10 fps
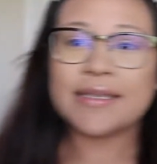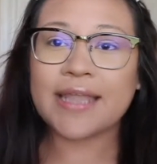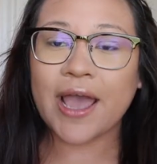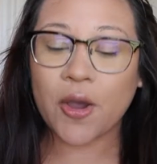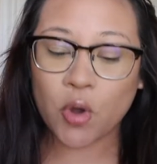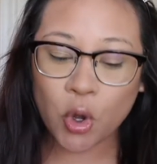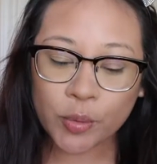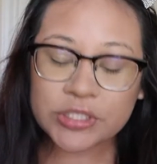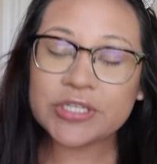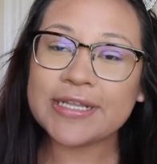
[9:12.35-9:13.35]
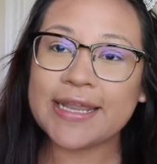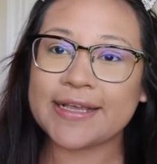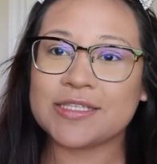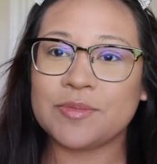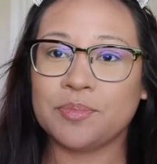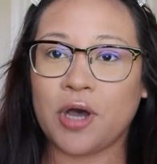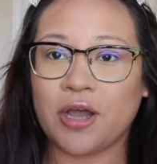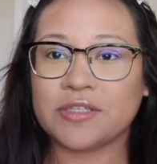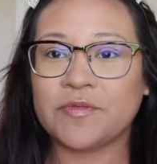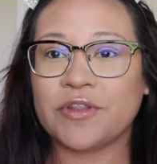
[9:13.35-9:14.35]
Now, going to the next
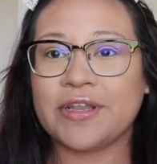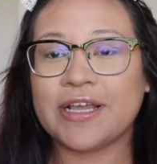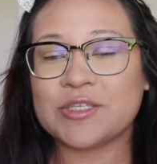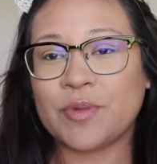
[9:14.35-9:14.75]
box for the next